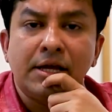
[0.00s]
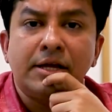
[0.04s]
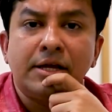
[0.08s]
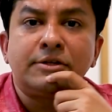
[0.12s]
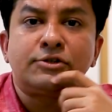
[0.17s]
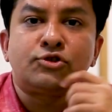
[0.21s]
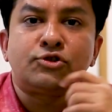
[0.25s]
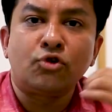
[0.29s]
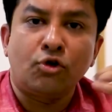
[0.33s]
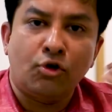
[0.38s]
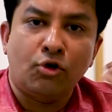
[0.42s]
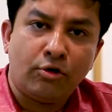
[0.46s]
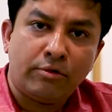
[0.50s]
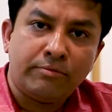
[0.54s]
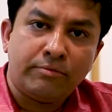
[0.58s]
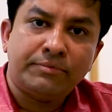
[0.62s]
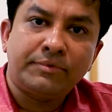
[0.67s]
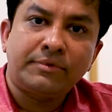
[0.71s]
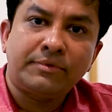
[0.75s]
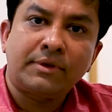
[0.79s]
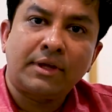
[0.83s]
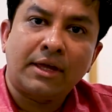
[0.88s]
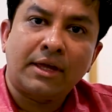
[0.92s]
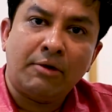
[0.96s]
So
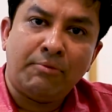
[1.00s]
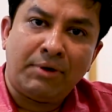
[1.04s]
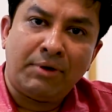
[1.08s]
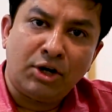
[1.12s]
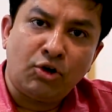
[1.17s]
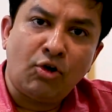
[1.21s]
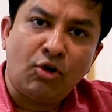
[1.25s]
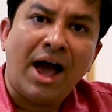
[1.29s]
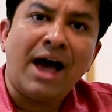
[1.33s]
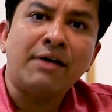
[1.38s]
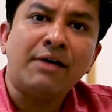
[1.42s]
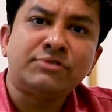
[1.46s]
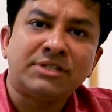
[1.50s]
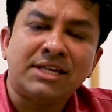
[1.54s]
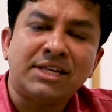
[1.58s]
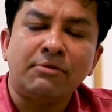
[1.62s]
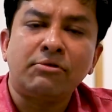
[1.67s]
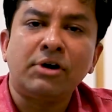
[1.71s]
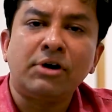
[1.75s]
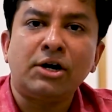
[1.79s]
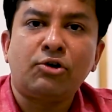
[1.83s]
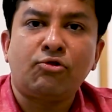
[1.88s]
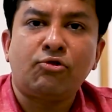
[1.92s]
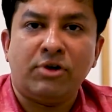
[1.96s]
when you have
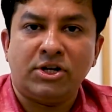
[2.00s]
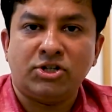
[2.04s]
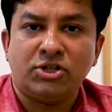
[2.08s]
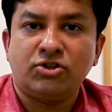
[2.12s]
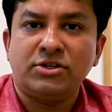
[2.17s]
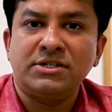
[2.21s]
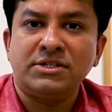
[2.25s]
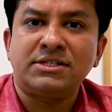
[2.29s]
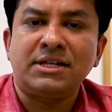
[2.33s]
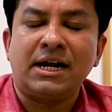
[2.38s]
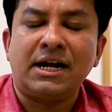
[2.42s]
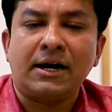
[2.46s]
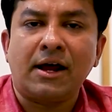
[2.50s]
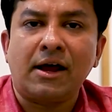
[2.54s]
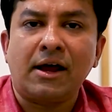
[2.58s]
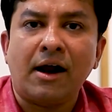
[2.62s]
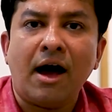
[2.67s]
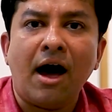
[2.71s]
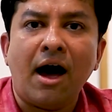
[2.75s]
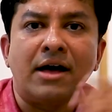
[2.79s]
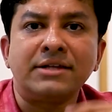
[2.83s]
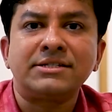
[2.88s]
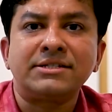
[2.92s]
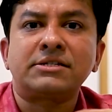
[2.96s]
several questions that are
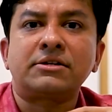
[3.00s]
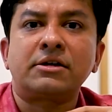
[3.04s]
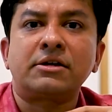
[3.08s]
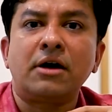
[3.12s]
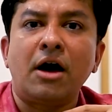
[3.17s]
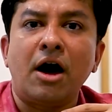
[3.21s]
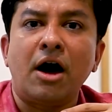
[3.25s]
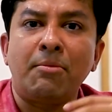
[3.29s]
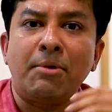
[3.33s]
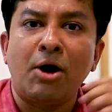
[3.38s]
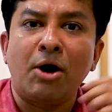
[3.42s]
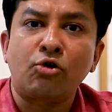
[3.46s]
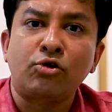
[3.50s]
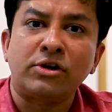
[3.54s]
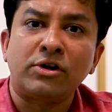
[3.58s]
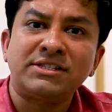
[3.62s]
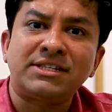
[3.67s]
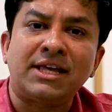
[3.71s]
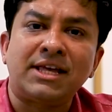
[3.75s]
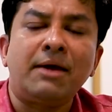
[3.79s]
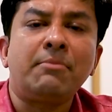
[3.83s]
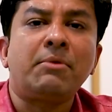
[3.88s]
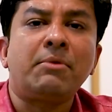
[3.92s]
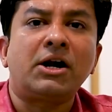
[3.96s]
asked about the
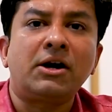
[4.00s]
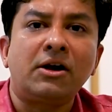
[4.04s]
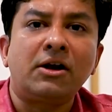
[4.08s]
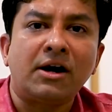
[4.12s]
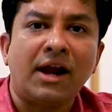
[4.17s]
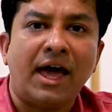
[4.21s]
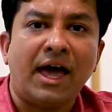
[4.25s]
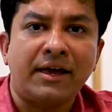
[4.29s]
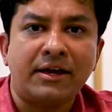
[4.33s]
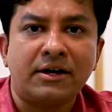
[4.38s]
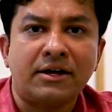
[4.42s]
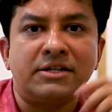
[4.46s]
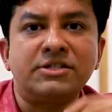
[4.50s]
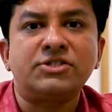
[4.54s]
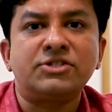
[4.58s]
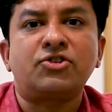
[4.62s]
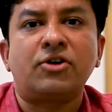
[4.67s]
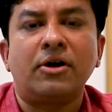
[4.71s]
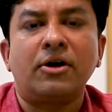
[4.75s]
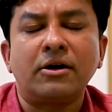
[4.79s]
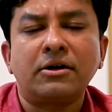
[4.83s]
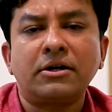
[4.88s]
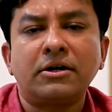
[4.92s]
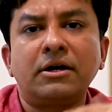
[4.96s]
same underlying
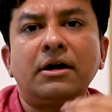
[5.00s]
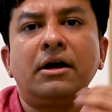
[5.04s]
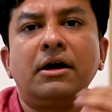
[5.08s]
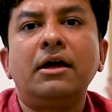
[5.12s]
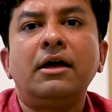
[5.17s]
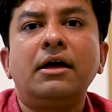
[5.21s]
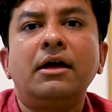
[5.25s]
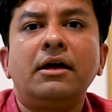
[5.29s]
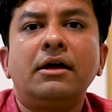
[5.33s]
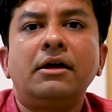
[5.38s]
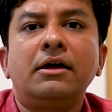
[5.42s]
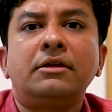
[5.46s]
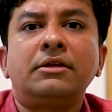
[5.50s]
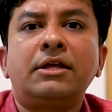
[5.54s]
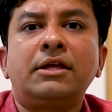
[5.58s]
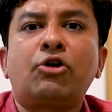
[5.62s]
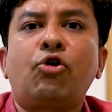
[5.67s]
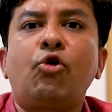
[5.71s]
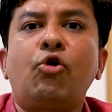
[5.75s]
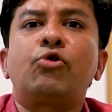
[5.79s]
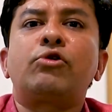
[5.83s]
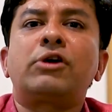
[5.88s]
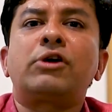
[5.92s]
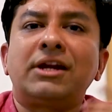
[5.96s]
construct, the
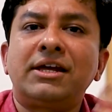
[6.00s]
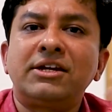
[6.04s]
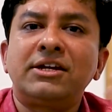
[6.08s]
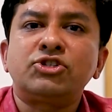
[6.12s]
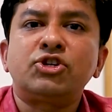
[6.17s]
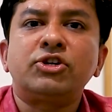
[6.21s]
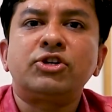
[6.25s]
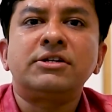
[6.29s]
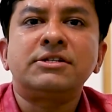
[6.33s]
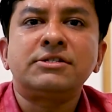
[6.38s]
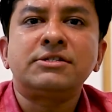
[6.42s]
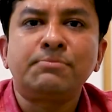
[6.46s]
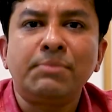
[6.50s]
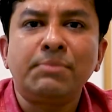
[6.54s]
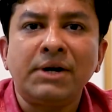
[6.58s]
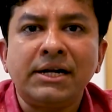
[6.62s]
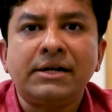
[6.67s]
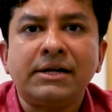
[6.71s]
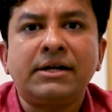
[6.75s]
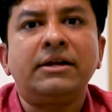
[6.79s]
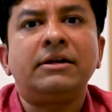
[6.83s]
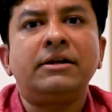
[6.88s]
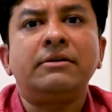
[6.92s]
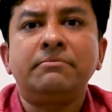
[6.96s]
correlation is
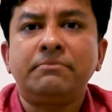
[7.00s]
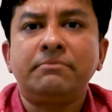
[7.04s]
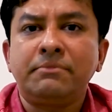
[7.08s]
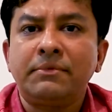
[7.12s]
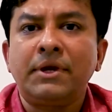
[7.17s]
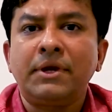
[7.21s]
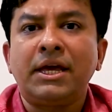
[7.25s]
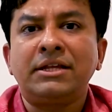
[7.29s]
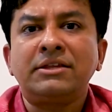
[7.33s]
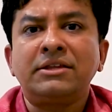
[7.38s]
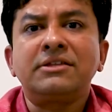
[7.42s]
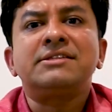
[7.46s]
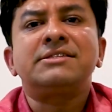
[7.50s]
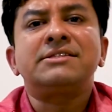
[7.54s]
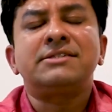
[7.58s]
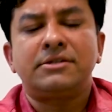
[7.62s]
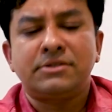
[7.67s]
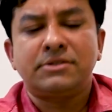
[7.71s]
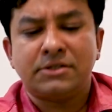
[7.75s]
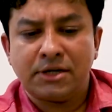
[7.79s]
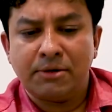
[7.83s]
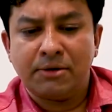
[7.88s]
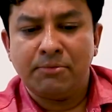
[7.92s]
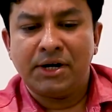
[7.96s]
built in the
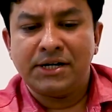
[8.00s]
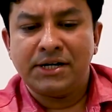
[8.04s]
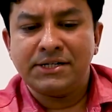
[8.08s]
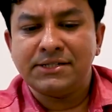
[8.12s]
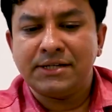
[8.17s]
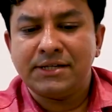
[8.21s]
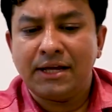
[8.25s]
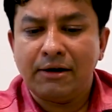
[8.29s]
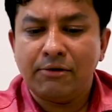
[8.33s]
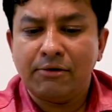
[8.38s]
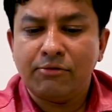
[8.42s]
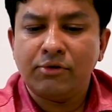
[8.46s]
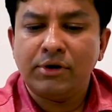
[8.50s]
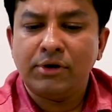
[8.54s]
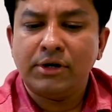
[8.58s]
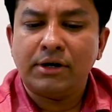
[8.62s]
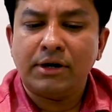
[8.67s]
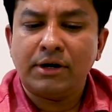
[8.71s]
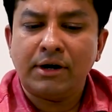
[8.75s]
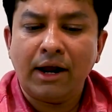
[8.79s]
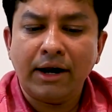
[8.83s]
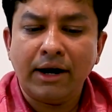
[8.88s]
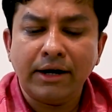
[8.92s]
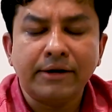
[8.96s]
system itself,
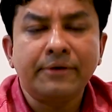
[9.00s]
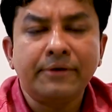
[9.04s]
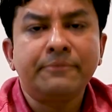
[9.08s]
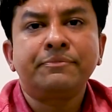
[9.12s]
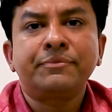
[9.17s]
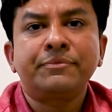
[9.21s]
right?